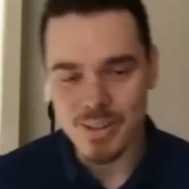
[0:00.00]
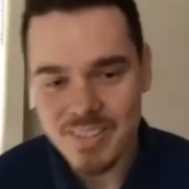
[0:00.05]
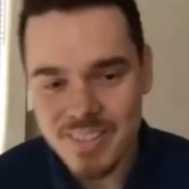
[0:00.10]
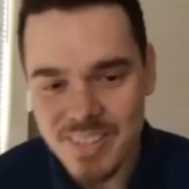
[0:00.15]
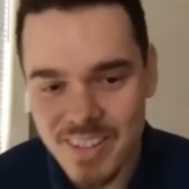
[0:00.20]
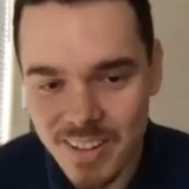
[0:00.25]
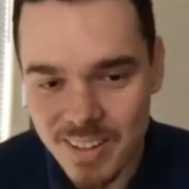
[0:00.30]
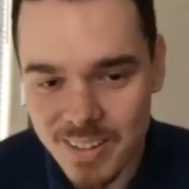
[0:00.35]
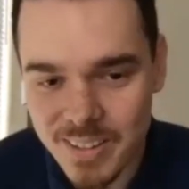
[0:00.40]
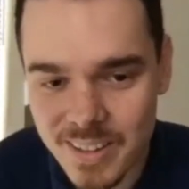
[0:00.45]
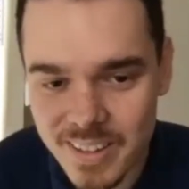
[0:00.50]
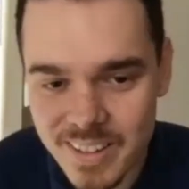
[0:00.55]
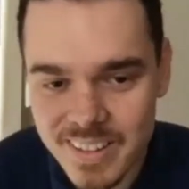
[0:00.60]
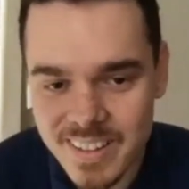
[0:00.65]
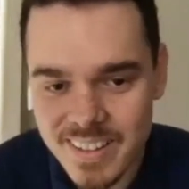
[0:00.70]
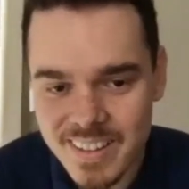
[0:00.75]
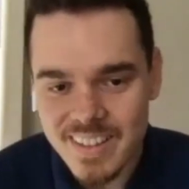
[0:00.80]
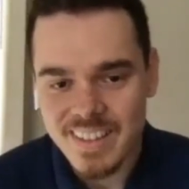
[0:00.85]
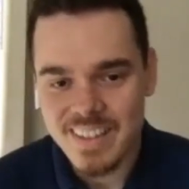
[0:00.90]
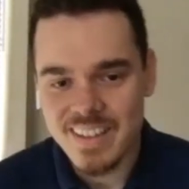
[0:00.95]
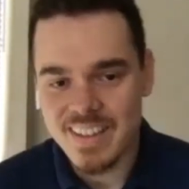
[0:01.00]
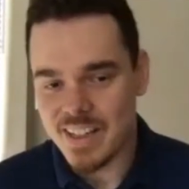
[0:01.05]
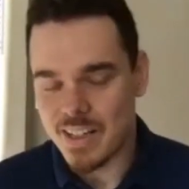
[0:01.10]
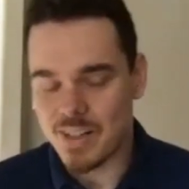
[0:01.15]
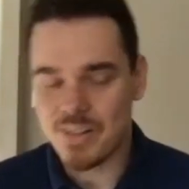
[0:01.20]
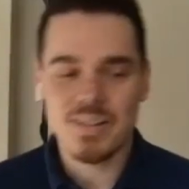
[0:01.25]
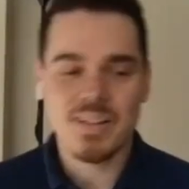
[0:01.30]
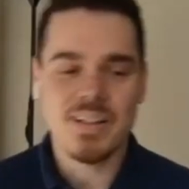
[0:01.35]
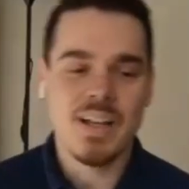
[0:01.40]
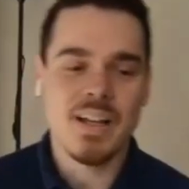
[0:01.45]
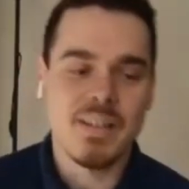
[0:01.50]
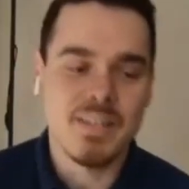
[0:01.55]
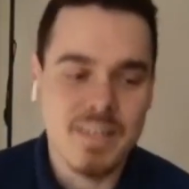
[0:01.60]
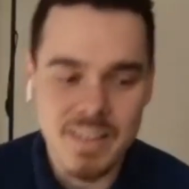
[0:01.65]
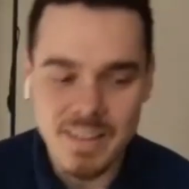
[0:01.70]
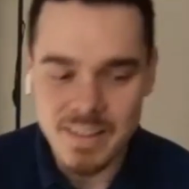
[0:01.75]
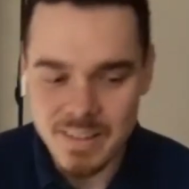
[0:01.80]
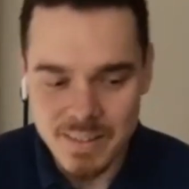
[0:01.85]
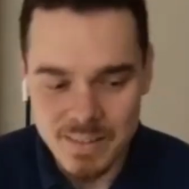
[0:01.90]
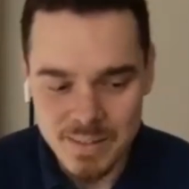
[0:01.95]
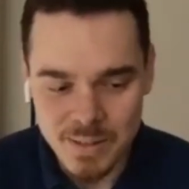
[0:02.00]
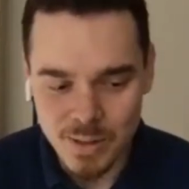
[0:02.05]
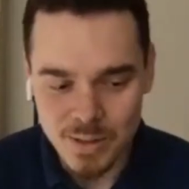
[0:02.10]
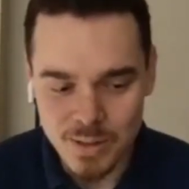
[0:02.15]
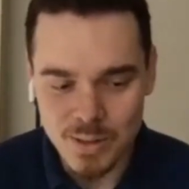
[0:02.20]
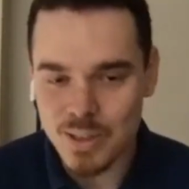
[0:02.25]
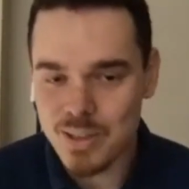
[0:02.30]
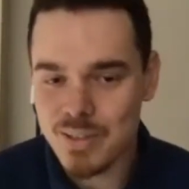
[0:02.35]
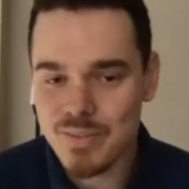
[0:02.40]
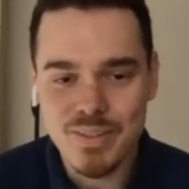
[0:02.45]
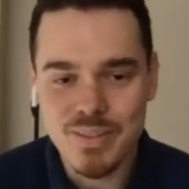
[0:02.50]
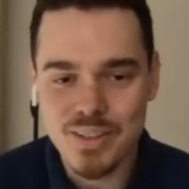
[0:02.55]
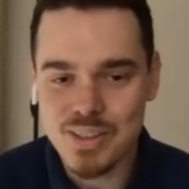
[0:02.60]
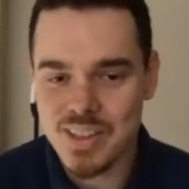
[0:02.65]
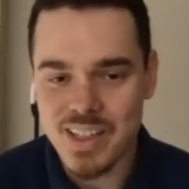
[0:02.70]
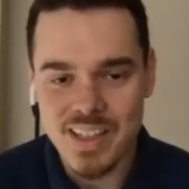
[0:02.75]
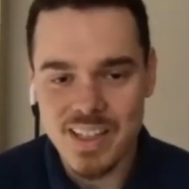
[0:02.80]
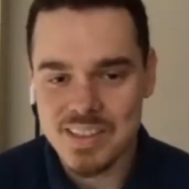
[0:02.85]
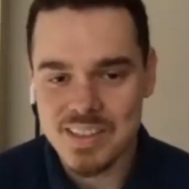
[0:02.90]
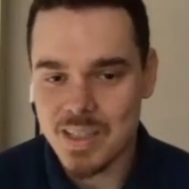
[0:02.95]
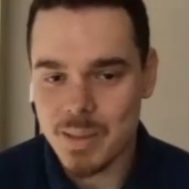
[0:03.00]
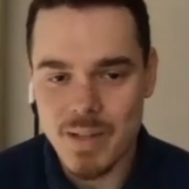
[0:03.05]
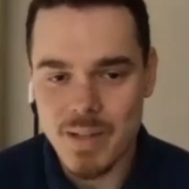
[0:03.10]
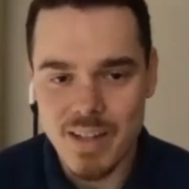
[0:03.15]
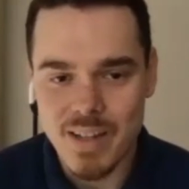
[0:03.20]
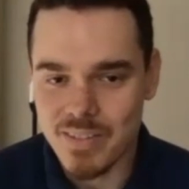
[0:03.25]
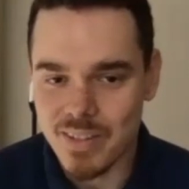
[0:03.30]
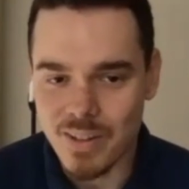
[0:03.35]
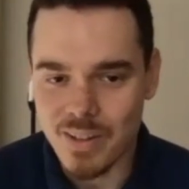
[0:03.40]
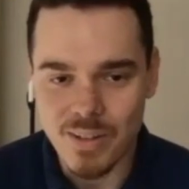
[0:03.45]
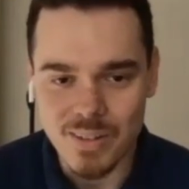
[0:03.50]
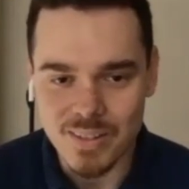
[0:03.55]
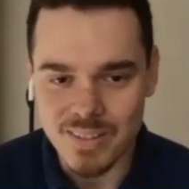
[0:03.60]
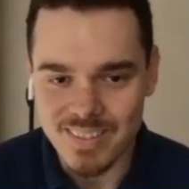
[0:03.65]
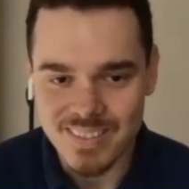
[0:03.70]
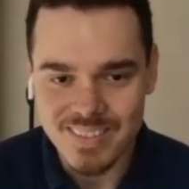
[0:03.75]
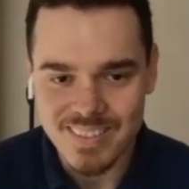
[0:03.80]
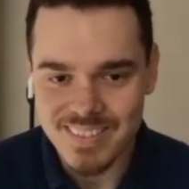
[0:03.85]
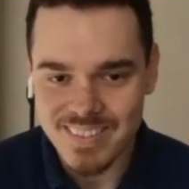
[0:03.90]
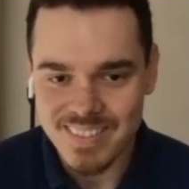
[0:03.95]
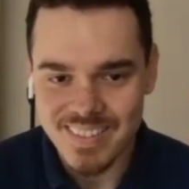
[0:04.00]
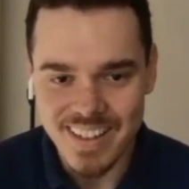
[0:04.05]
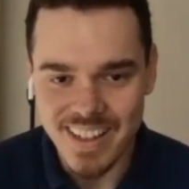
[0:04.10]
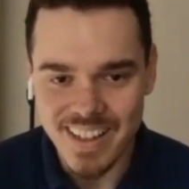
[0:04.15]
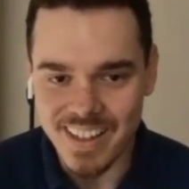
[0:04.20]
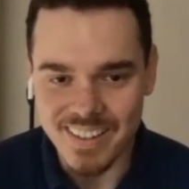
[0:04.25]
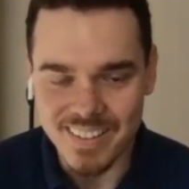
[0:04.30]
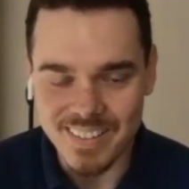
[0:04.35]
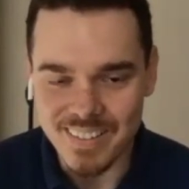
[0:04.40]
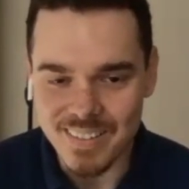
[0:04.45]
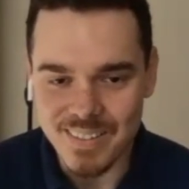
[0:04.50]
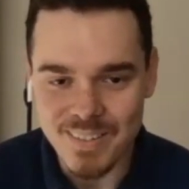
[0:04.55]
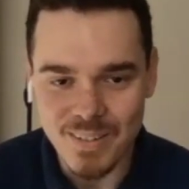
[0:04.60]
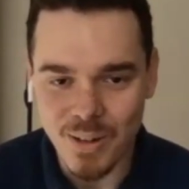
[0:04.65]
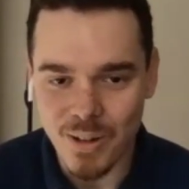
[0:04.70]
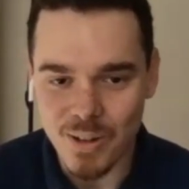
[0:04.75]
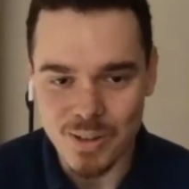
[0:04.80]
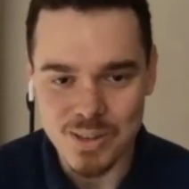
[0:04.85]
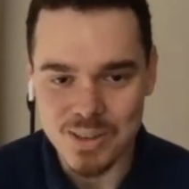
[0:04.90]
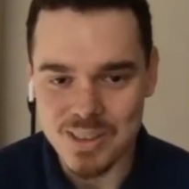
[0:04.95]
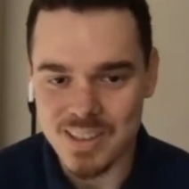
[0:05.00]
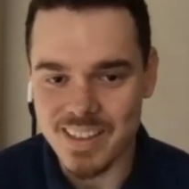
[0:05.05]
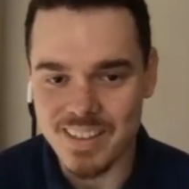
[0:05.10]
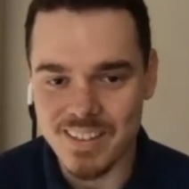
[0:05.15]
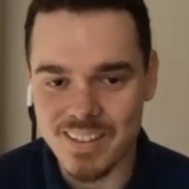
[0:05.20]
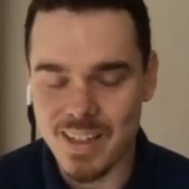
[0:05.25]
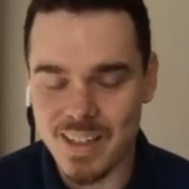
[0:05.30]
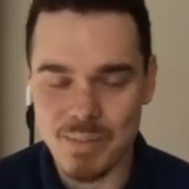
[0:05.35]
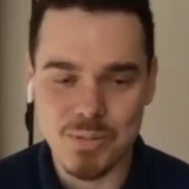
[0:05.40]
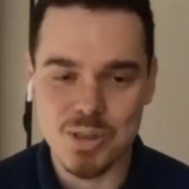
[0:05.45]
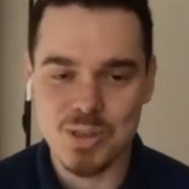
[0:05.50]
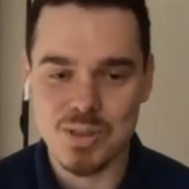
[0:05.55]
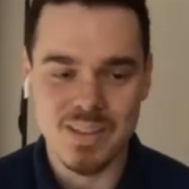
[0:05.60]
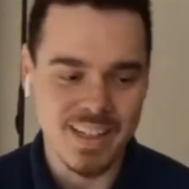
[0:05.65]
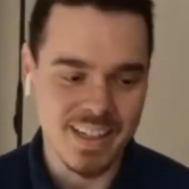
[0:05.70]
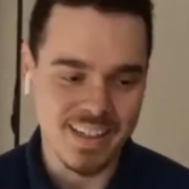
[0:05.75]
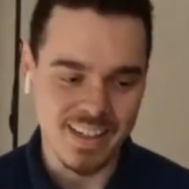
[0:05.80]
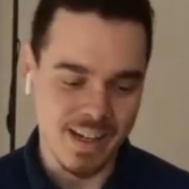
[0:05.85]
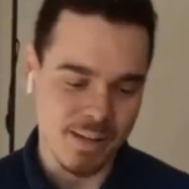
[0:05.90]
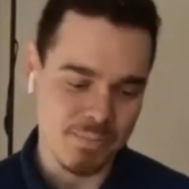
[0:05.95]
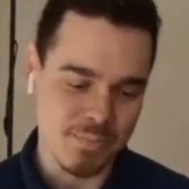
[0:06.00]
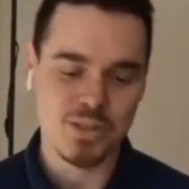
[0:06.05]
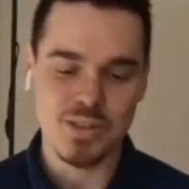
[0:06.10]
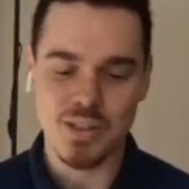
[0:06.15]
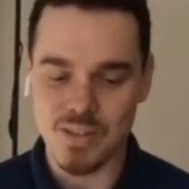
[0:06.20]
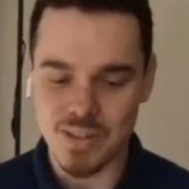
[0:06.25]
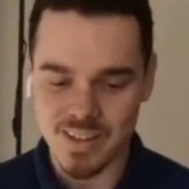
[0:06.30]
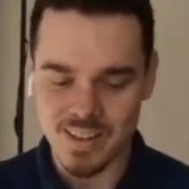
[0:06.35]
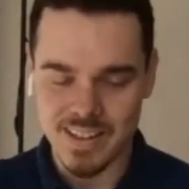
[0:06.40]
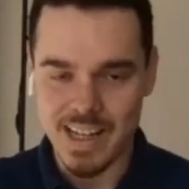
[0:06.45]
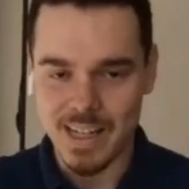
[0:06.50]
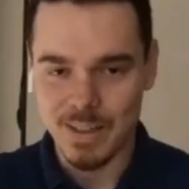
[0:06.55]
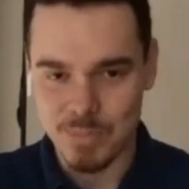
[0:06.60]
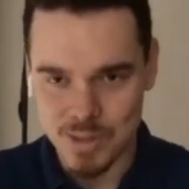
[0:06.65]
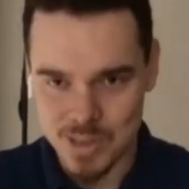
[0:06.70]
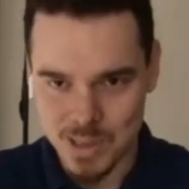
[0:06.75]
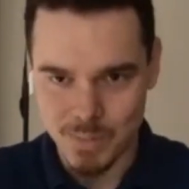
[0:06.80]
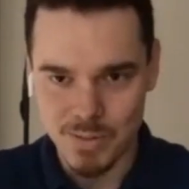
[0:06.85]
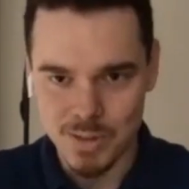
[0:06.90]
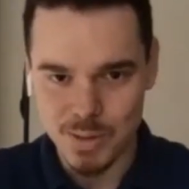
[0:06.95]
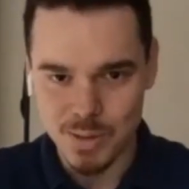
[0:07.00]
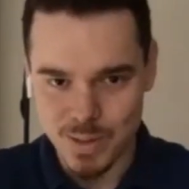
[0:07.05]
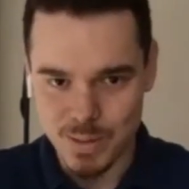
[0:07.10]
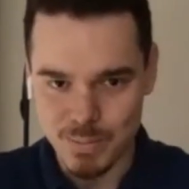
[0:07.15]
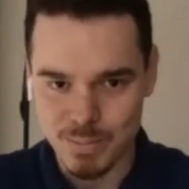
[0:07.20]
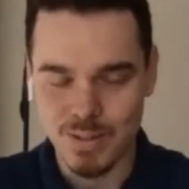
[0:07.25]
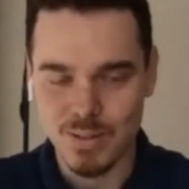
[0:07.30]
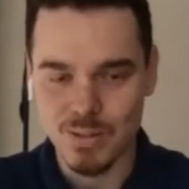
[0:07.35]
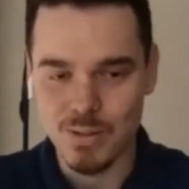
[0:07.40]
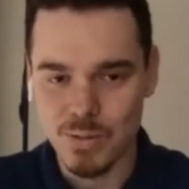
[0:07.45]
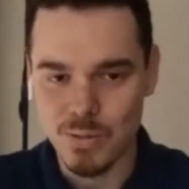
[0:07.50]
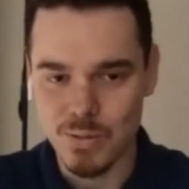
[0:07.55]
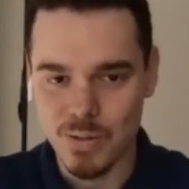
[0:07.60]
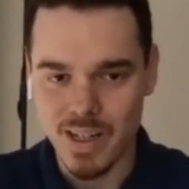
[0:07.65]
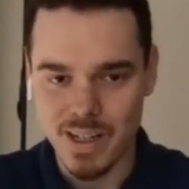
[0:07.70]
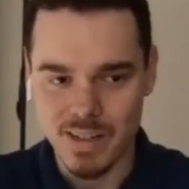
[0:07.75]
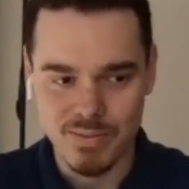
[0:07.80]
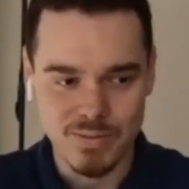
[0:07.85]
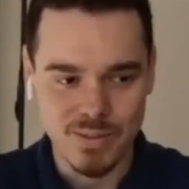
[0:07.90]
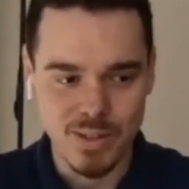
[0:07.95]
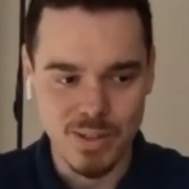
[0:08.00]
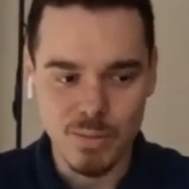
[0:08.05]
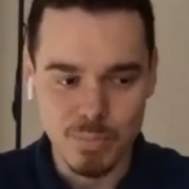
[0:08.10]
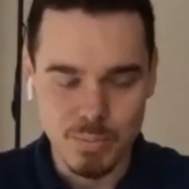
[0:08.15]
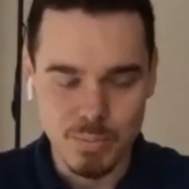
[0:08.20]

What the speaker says: All good. You're the first guest I'm having on, and honestly, dude, I'm just trying to connect with some of the people who have not been